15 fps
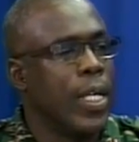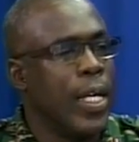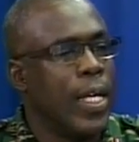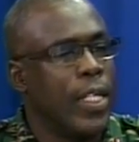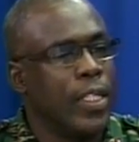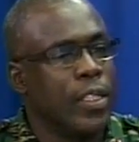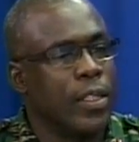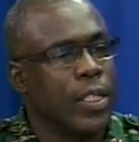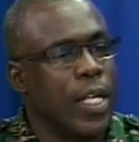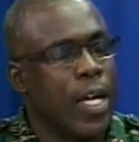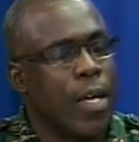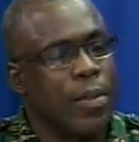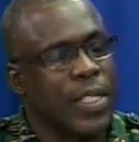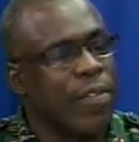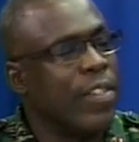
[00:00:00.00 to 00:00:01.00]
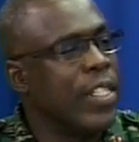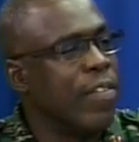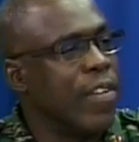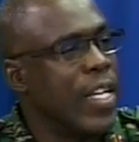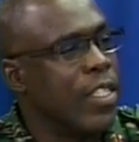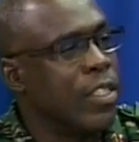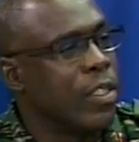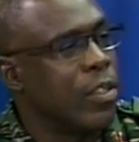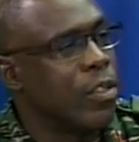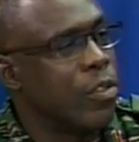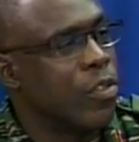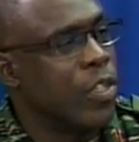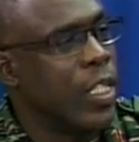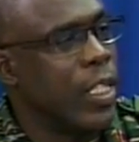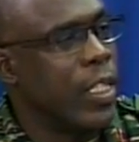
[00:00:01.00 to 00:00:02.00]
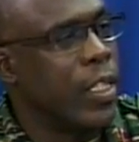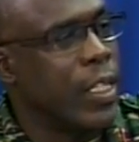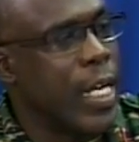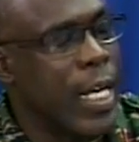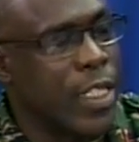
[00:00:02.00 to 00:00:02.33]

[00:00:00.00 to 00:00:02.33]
is civil defense training. That's